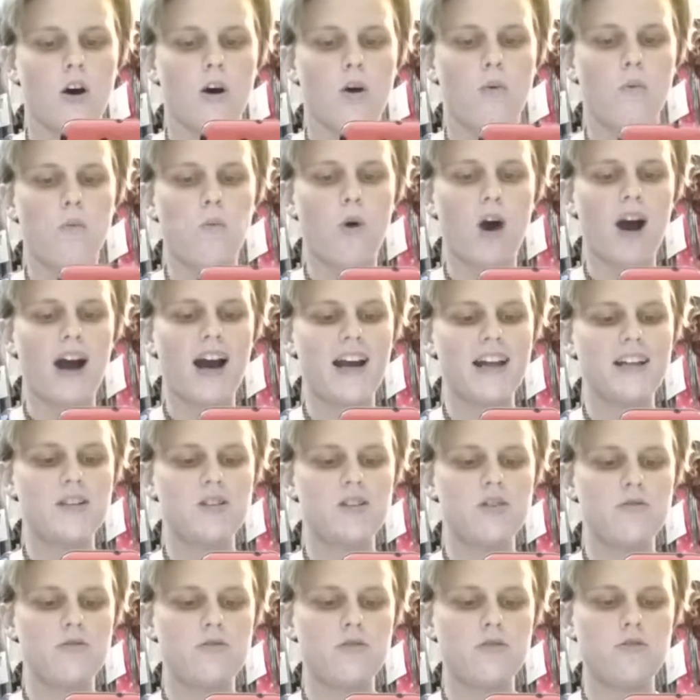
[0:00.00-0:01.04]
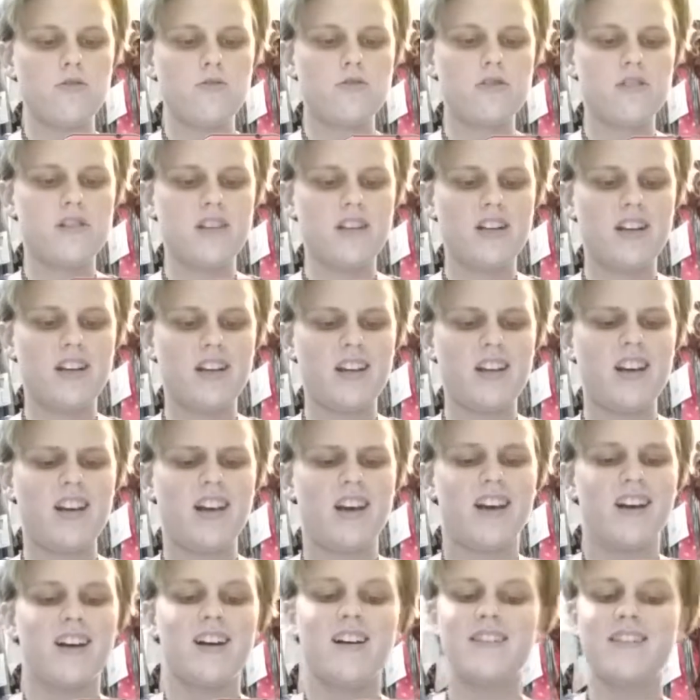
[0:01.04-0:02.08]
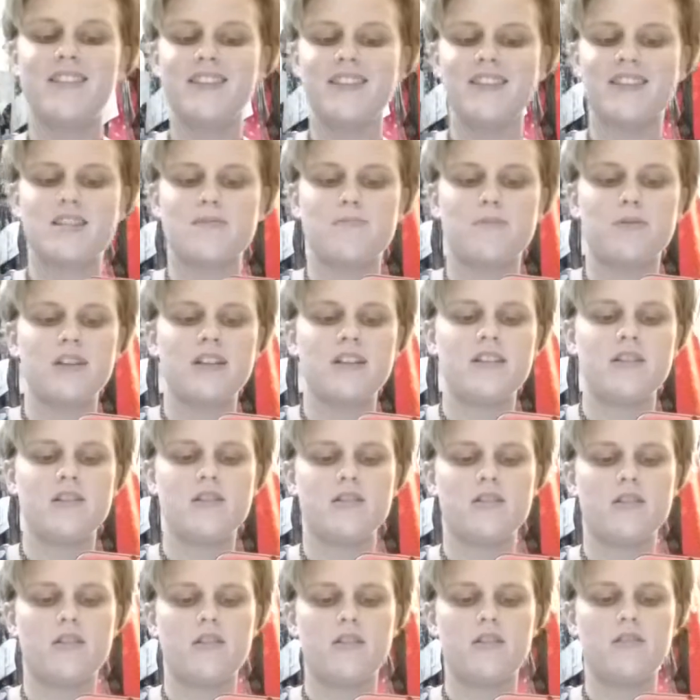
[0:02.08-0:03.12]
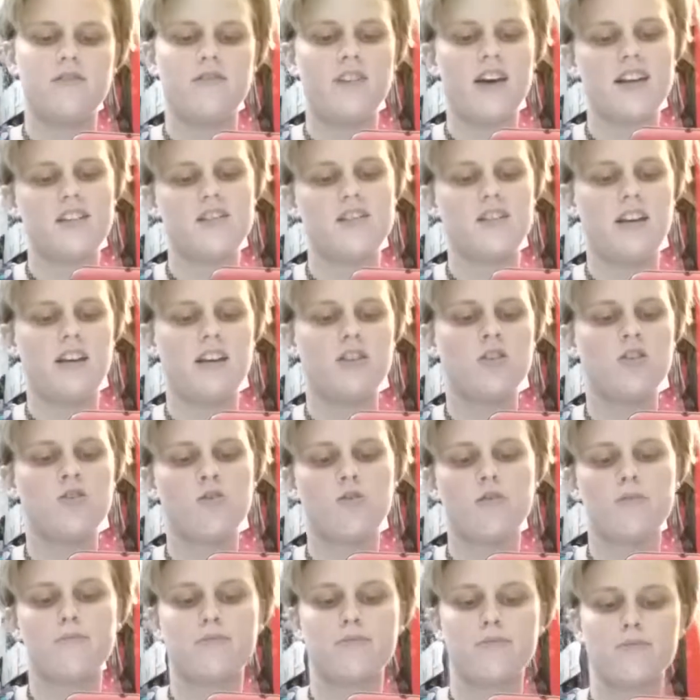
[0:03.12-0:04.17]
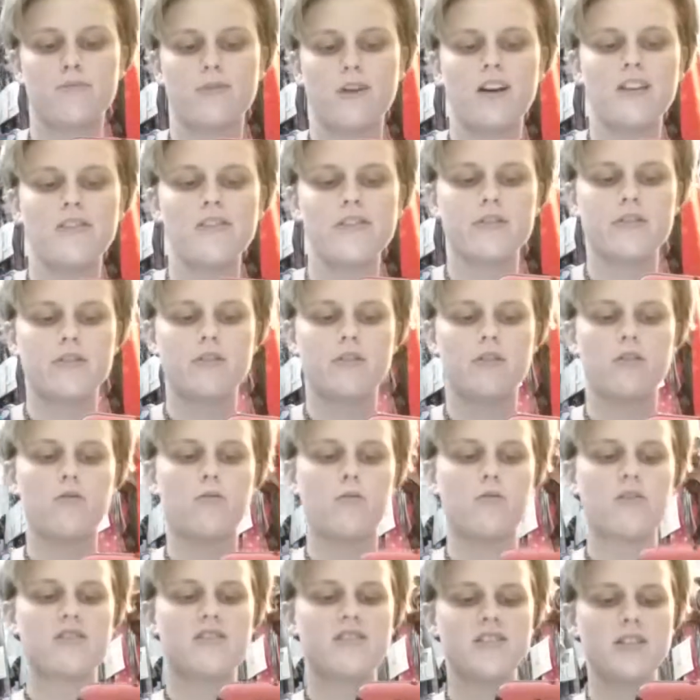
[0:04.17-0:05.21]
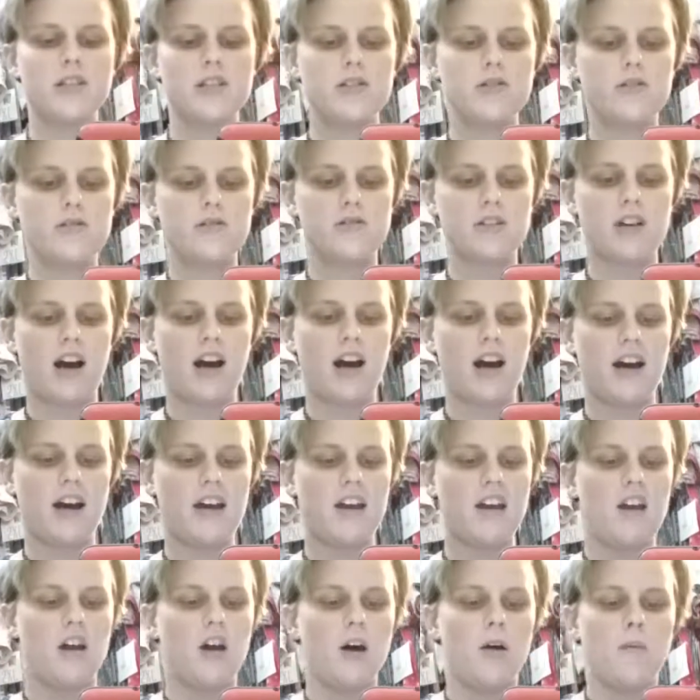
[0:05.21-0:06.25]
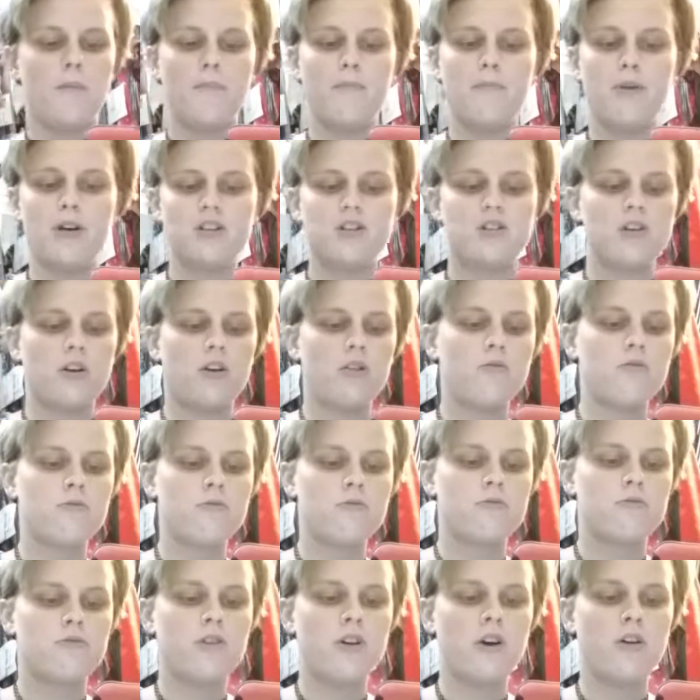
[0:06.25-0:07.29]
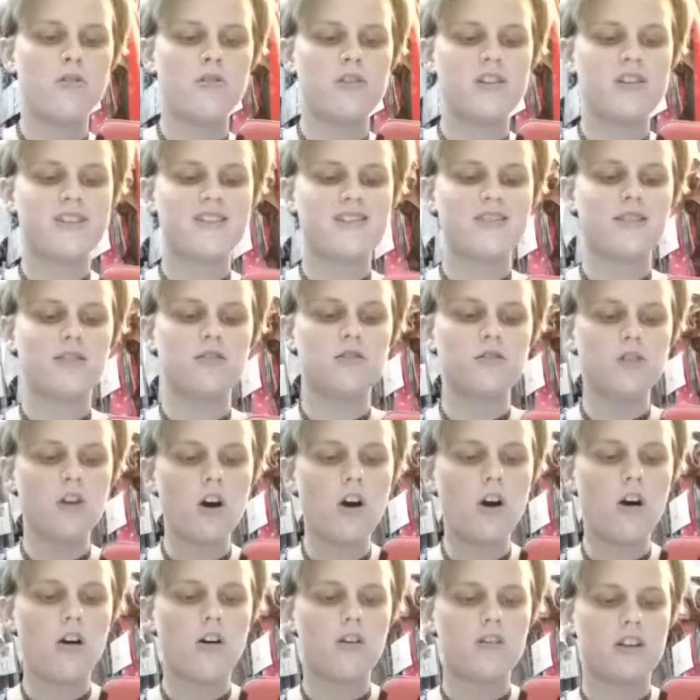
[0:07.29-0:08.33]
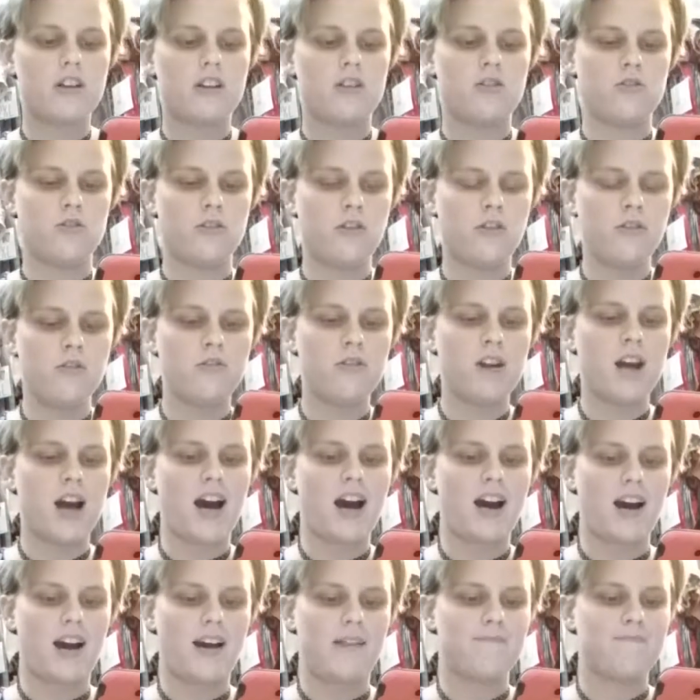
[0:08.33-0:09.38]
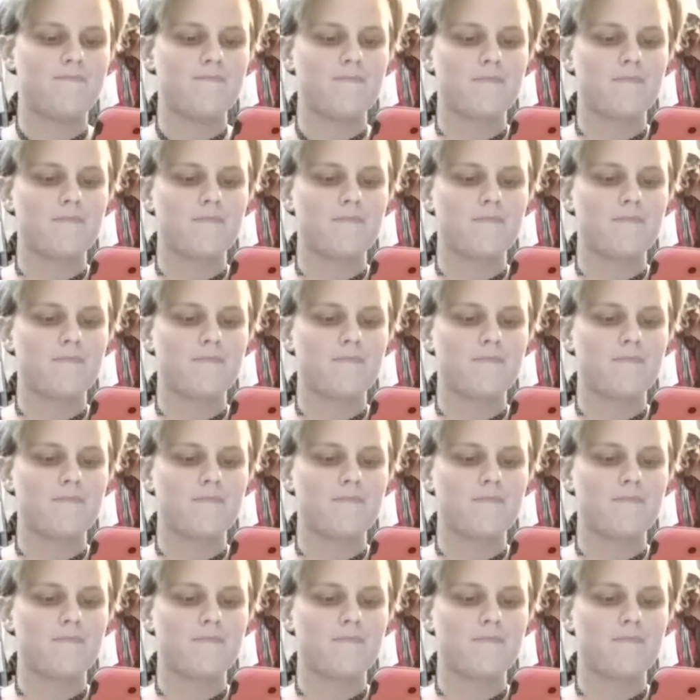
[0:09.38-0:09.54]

Why do you see the splinter that's in your brother or sister's eye, but don't notice the log in your own eye?